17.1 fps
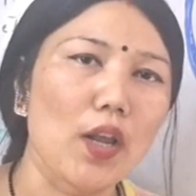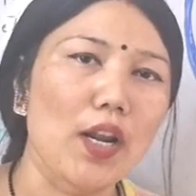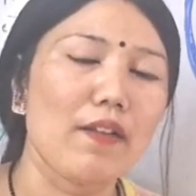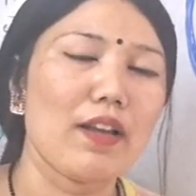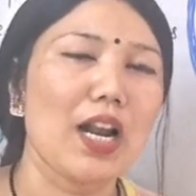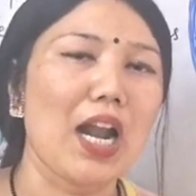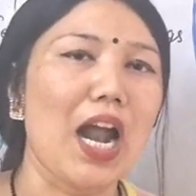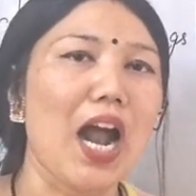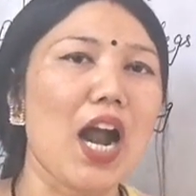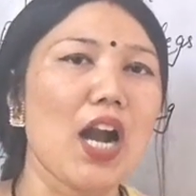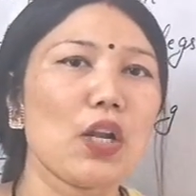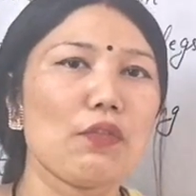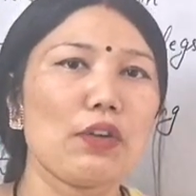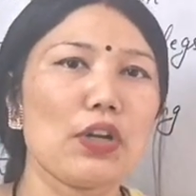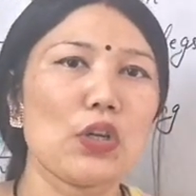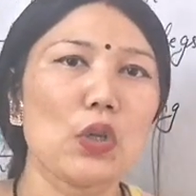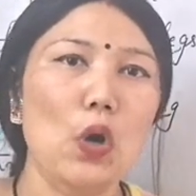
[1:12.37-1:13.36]
or our
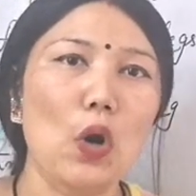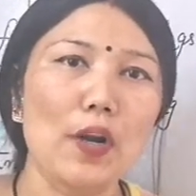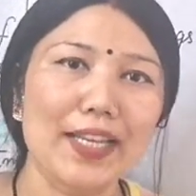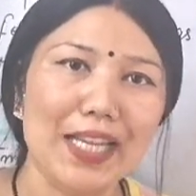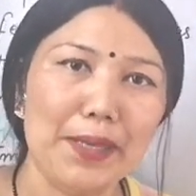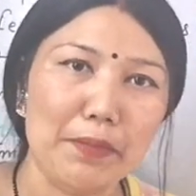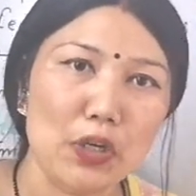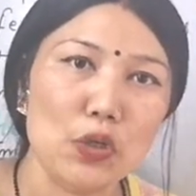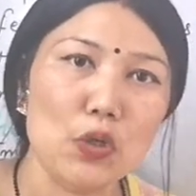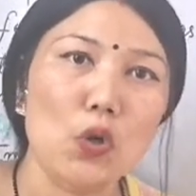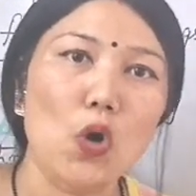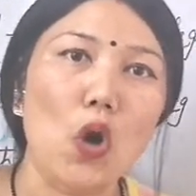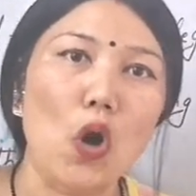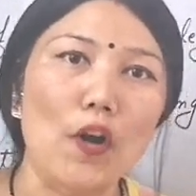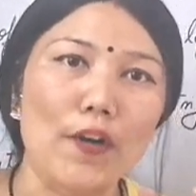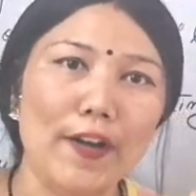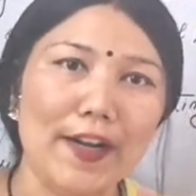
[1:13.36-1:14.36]
heart will not able to
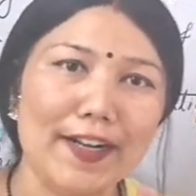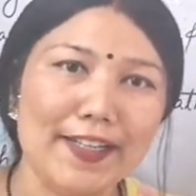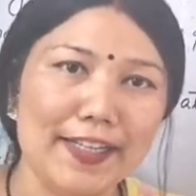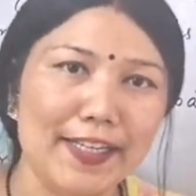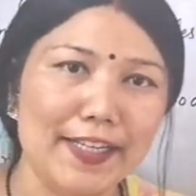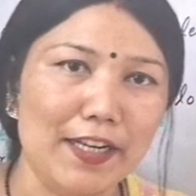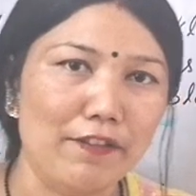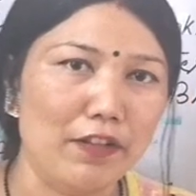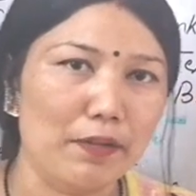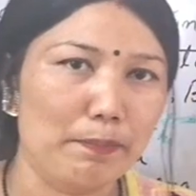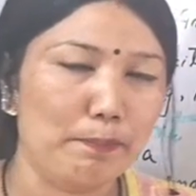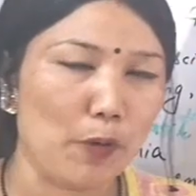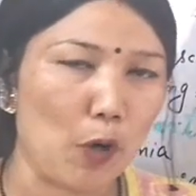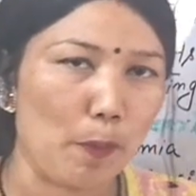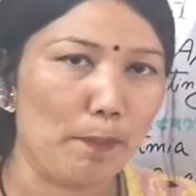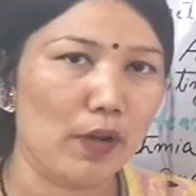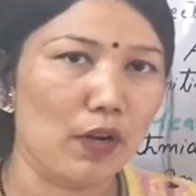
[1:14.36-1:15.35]
contract in our
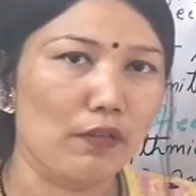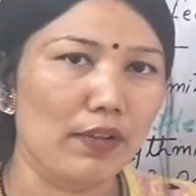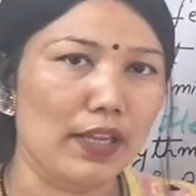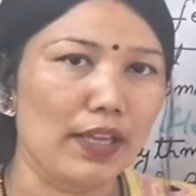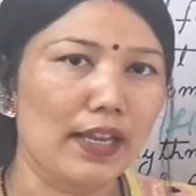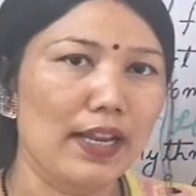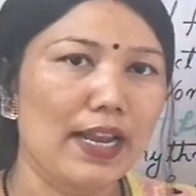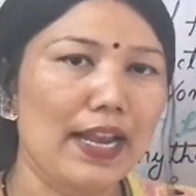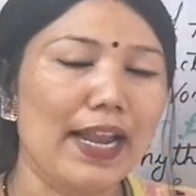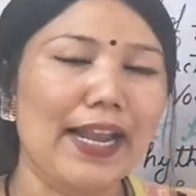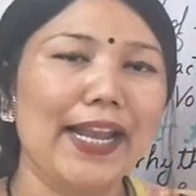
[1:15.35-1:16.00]
proper way